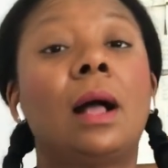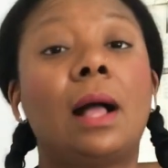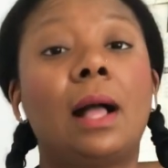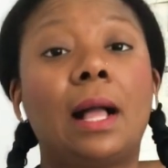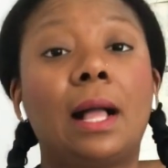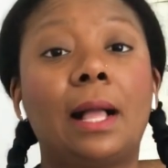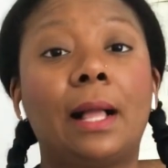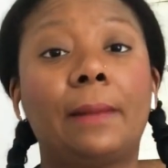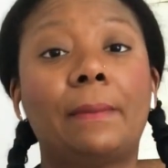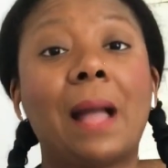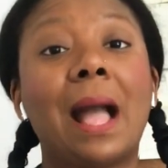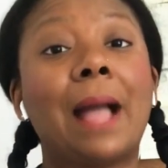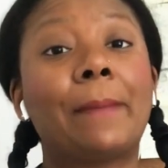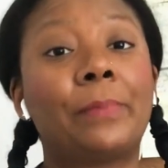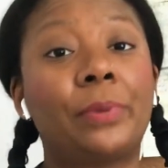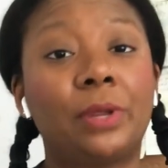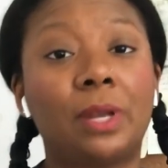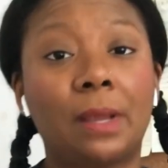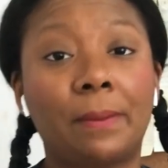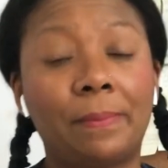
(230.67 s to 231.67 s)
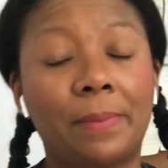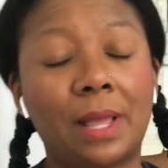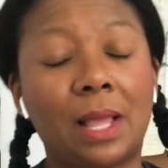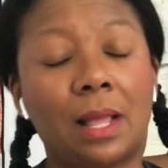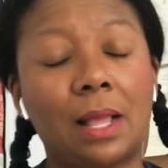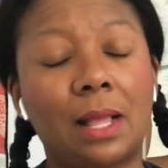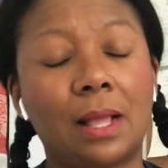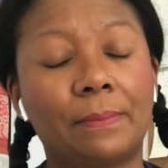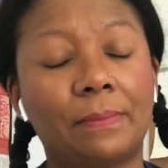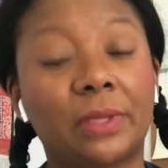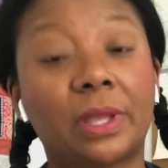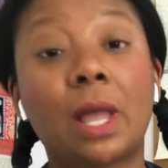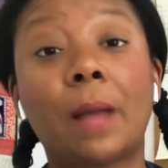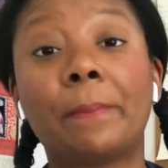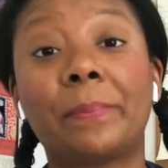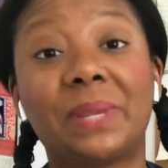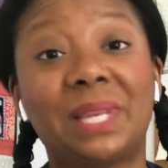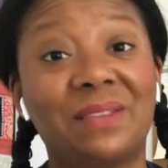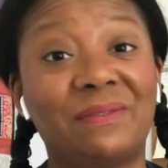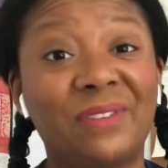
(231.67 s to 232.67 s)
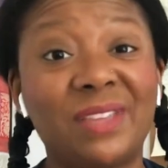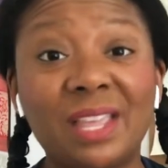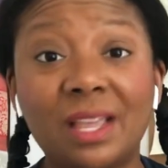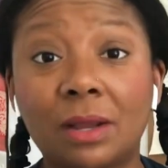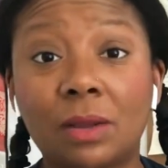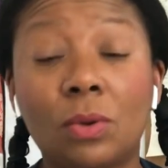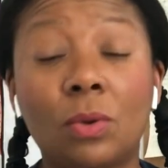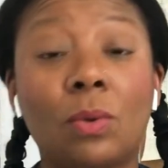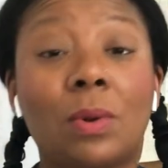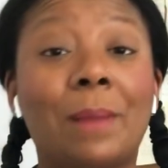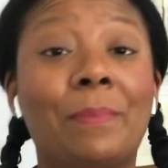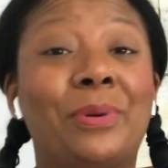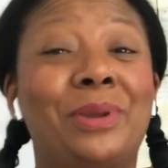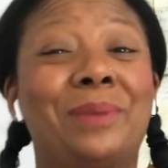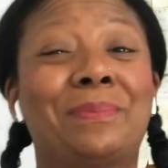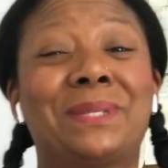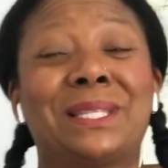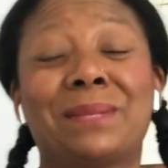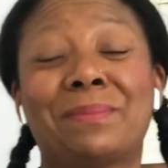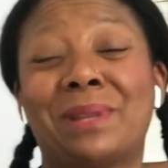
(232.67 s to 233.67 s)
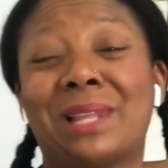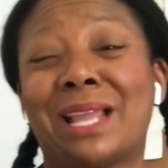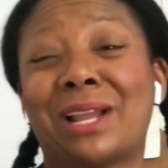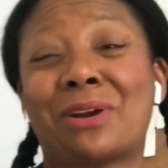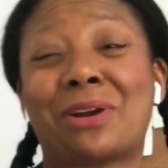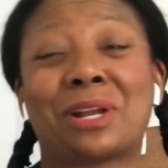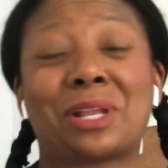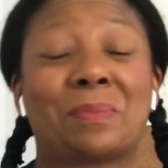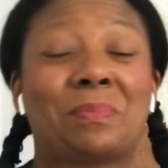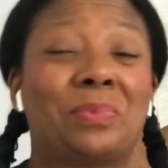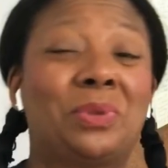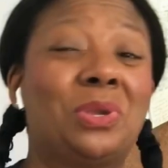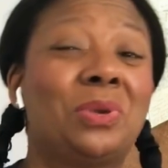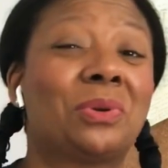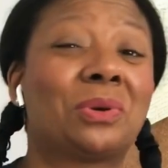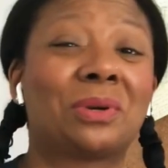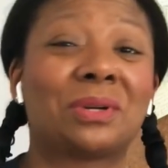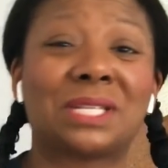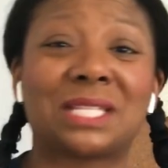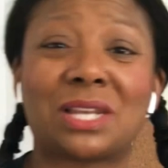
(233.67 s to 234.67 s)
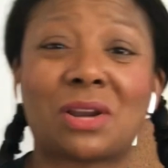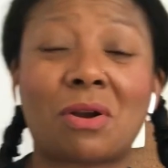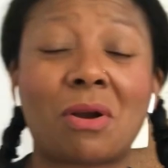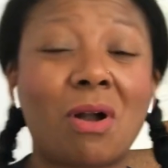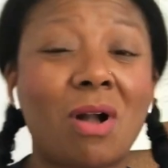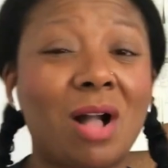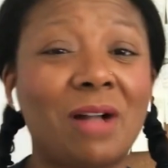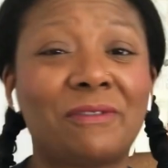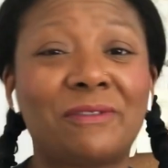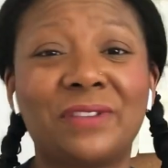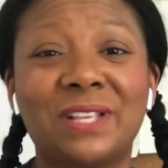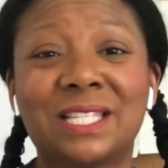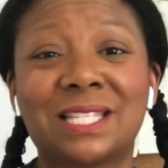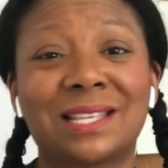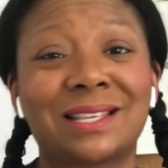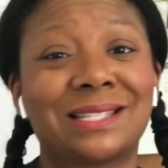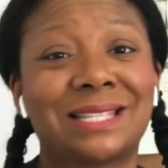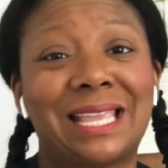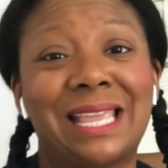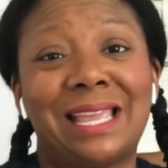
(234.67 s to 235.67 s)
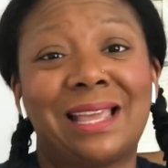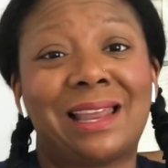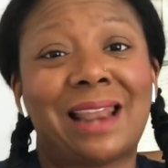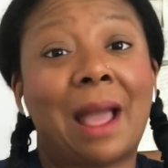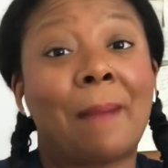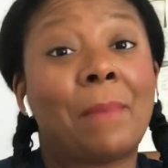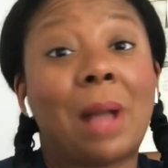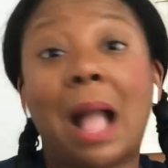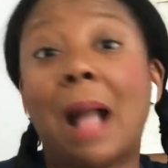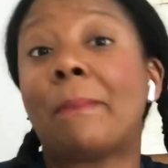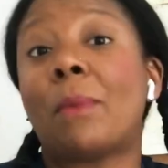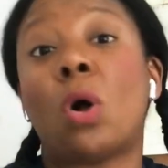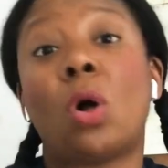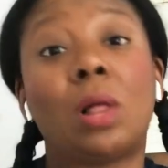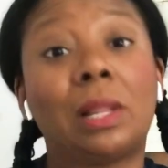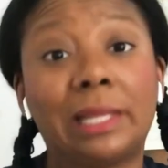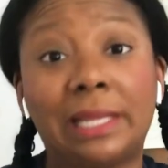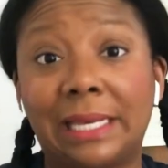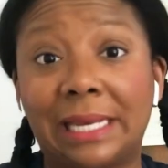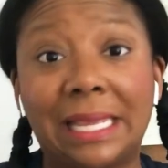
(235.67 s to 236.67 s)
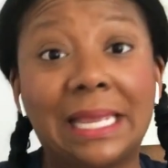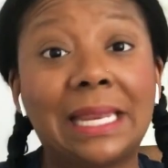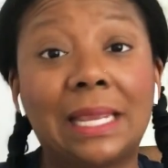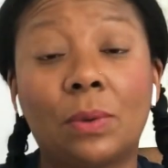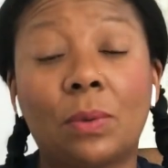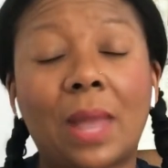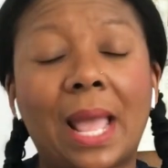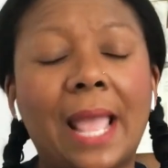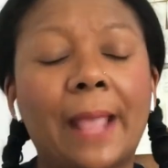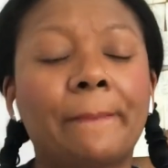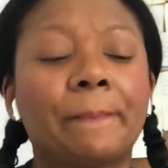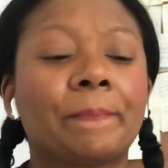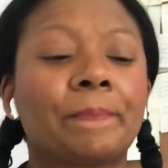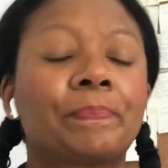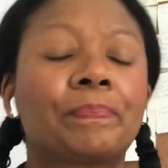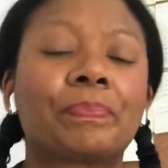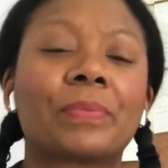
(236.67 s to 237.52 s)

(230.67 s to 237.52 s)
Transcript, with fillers: Um, I put up um, the company vehicle. I put up some of like our computers in our office because again, I'm, I'm all in anyway.